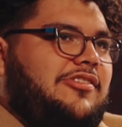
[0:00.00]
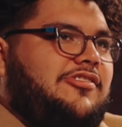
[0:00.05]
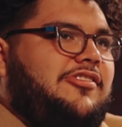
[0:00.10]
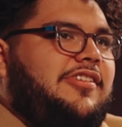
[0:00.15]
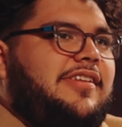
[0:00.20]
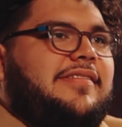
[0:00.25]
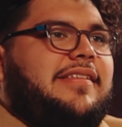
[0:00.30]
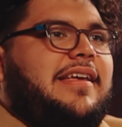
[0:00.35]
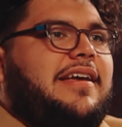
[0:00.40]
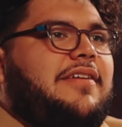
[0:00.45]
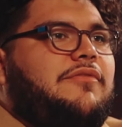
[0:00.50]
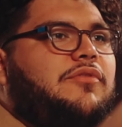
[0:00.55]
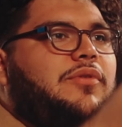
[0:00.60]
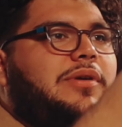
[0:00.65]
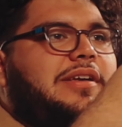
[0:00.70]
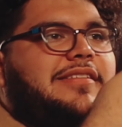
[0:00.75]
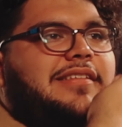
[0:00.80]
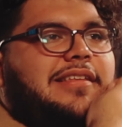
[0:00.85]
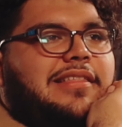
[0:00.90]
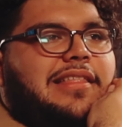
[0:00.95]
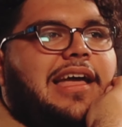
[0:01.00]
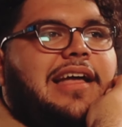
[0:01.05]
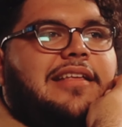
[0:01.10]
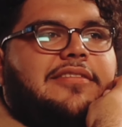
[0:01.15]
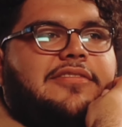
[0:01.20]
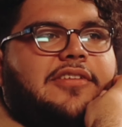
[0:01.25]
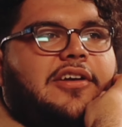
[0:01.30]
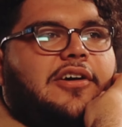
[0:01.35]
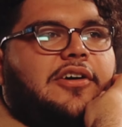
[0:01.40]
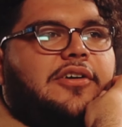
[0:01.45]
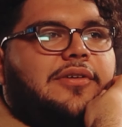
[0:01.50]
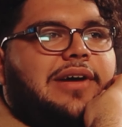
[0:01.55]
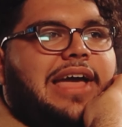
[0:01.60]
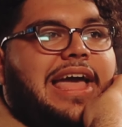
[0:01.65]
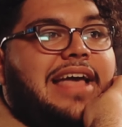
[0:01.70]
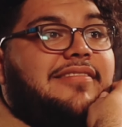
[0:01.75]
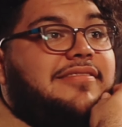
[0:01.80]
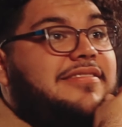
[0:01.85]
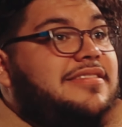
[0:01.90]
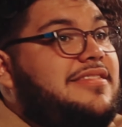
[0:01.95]
and she's like a voice in that. So
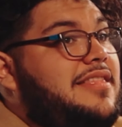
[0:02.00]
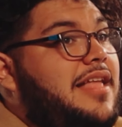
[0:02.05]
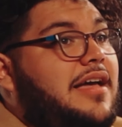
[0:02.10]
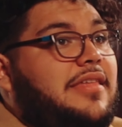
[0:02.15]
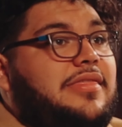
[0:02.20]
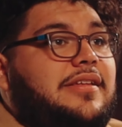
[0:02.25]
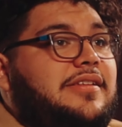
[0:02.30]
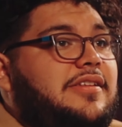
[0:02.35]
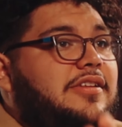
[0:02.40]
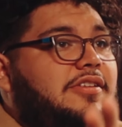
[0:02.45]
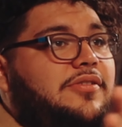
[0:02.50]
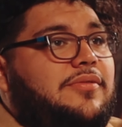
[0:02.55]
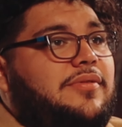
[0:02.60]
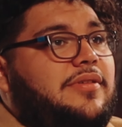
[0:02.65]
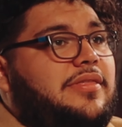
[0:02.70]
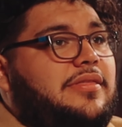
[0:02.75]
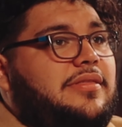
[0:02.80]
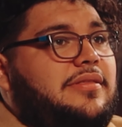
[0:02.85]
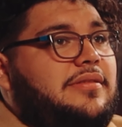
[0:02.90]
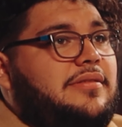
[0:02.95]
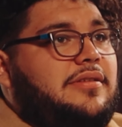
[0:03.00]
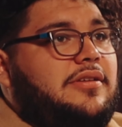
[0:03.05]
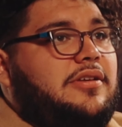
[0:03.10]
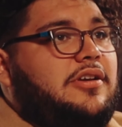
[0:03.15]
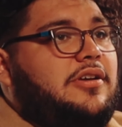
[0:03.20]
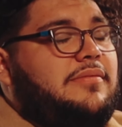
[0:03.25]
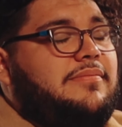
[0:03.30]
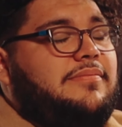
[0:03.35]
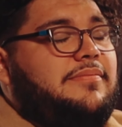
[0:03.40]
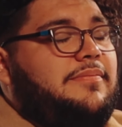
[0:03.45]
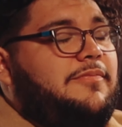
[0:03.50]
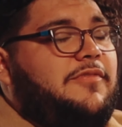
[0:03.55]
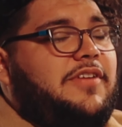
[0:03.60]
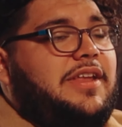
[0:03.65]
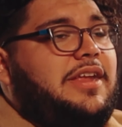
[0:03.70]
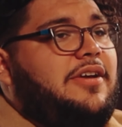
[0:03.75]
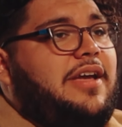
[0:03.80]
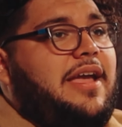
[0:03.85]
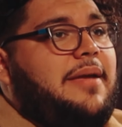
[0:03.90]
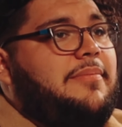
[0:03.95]
it has nothing to do with
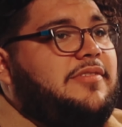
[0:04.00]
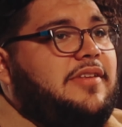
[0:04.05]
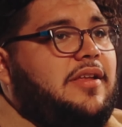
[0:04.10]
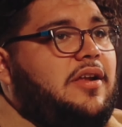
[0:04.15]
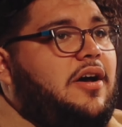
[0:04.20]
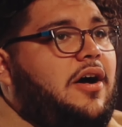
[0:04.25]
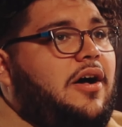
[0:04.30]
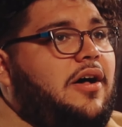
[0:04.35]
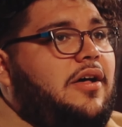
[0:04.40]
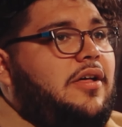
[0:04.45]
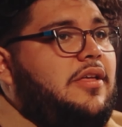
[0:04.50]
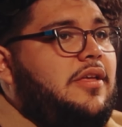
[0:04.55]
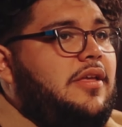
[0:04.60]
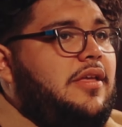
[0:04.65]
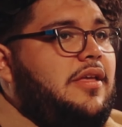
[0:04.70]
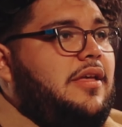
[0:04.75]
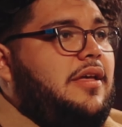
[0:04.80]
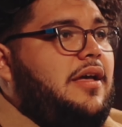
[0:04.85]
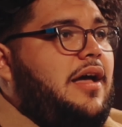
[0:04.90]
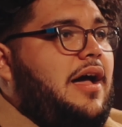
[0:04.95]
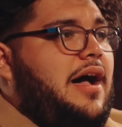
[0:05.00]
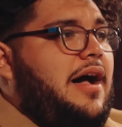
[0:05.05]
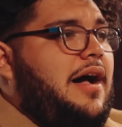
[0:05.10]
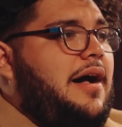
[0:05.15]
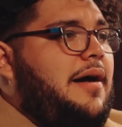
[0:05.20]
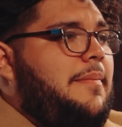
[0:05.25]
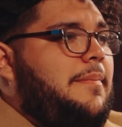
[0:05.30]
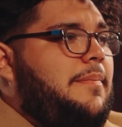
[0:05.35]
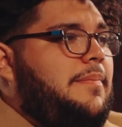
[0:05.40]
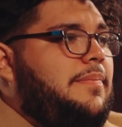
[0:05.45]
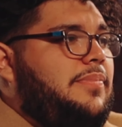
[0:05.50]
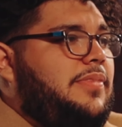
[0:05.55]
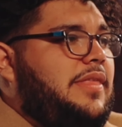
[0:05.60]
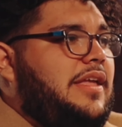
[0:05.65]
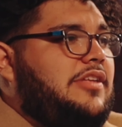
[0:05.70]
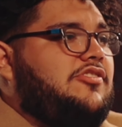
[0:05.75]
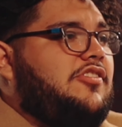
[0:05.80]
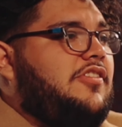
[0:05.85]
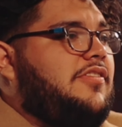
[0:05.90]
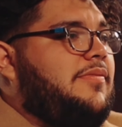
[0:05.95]
video games at all.
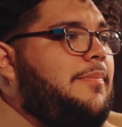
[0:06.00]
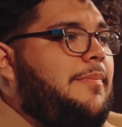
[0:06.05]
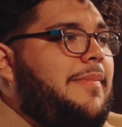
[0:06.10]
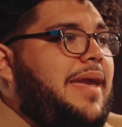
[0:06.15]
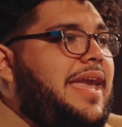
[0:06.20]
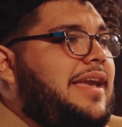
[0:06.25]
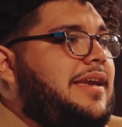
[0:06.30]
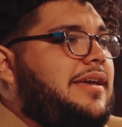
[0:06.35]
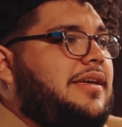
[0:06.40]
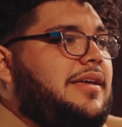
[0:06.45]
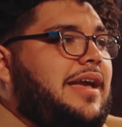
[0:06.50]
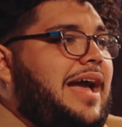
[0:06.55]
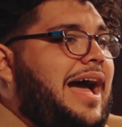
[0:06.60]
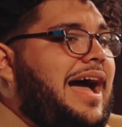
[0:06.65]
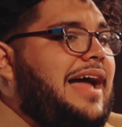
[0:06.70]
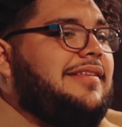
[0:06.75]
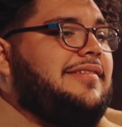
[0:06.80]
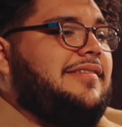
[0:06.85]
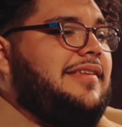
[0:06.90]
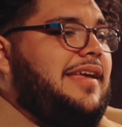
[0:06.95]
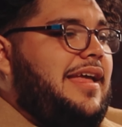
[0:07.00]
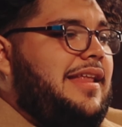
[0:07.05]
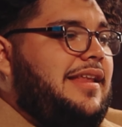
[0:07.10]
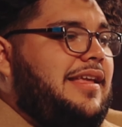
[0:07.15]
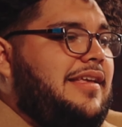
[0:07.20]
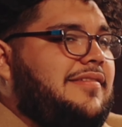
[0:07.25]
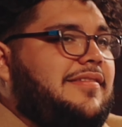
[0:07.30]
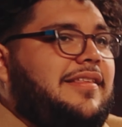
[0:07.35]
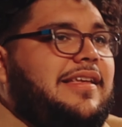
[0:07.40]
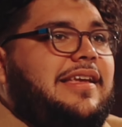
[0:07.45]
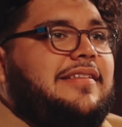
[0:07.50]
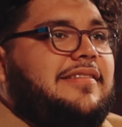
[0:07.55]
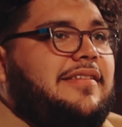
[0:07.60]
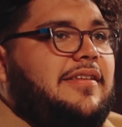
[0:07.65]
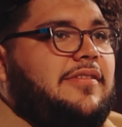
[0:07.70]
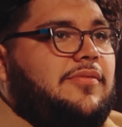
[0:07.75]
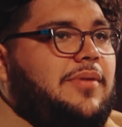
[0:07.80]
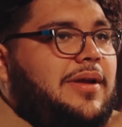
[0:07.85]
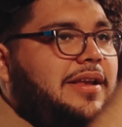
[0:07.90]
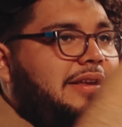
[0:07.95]
They just make content is the
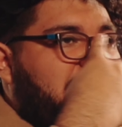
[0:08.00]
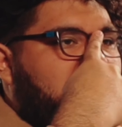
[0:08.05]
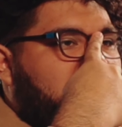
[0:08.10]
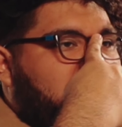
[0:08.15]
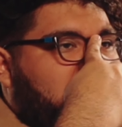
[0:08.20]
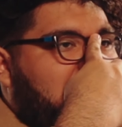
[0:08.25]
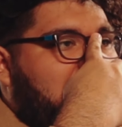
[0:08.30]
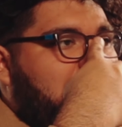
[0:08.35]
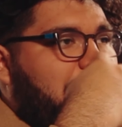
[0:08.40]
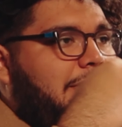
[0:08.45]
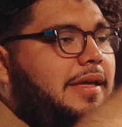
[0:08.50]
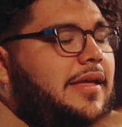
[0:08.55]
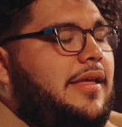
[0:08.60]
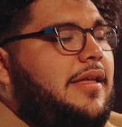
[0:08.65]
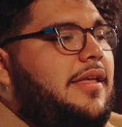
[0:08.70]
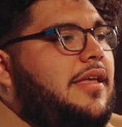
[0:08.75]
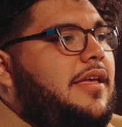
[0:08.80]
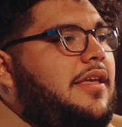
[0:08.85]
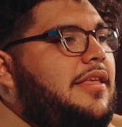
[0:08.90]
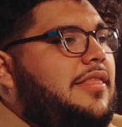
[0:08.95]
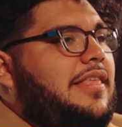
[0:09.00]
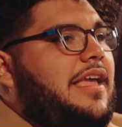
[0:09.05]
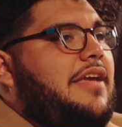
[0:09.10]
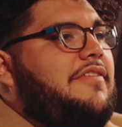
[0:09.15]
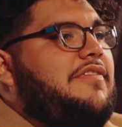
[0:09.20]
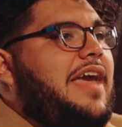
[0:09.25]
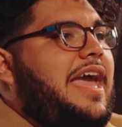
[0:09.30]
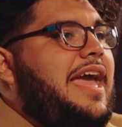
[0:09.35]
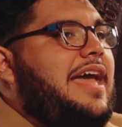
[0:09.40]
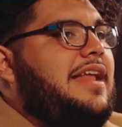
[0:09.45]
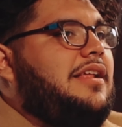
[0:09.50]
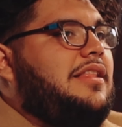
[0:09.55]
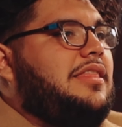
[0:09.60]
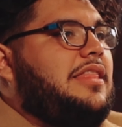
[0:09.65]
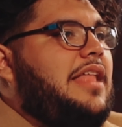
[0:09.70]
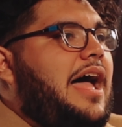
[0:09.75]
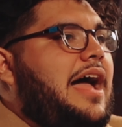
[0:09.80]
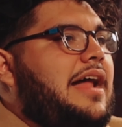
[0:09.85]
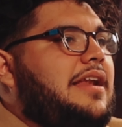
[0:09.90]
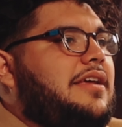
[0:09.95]
easiest way to describe it. They've had
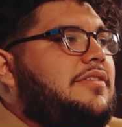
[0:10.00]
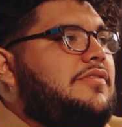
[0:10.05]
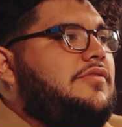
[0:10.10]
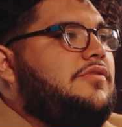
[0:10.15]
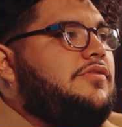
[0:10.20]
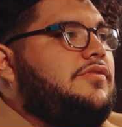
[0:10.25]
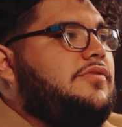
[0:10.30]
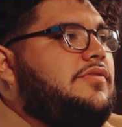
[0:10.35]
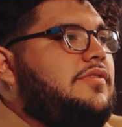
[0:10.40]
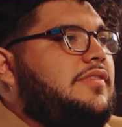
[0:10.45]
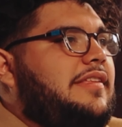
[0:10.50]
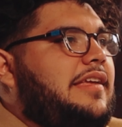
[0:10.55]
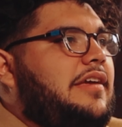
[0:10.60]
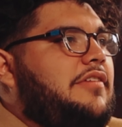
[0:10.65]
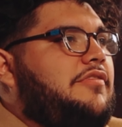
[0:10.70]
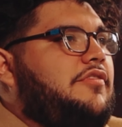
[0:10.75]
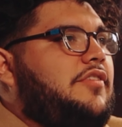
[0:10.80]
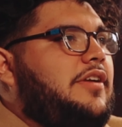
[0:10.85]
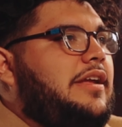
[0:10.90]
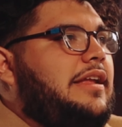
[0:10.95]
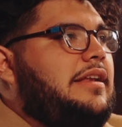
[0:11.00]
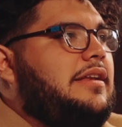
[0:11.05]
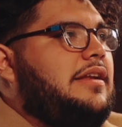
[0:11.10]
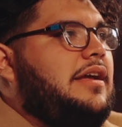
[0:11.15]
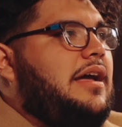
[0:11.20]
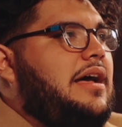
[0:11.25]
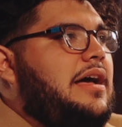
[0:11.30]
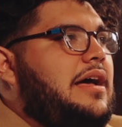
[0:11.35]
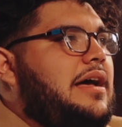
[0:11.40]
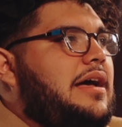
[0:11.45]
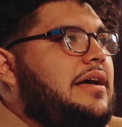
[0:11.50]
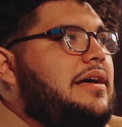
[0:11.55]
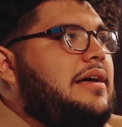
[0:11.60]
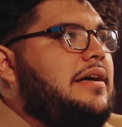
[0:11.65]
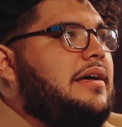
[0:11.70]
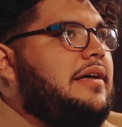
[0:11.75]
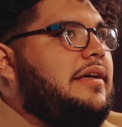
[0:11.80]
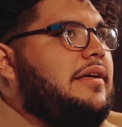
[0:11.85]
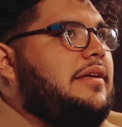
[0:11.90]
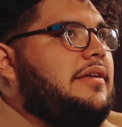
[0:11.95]
a lot of different,
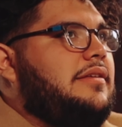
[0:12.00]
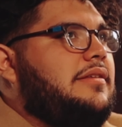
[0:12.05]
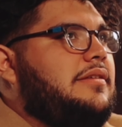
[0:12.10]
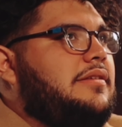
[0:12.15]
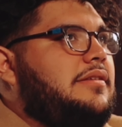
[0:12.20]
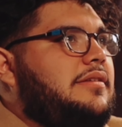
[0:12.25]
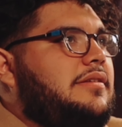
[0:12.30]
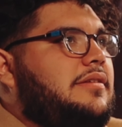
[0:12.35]
I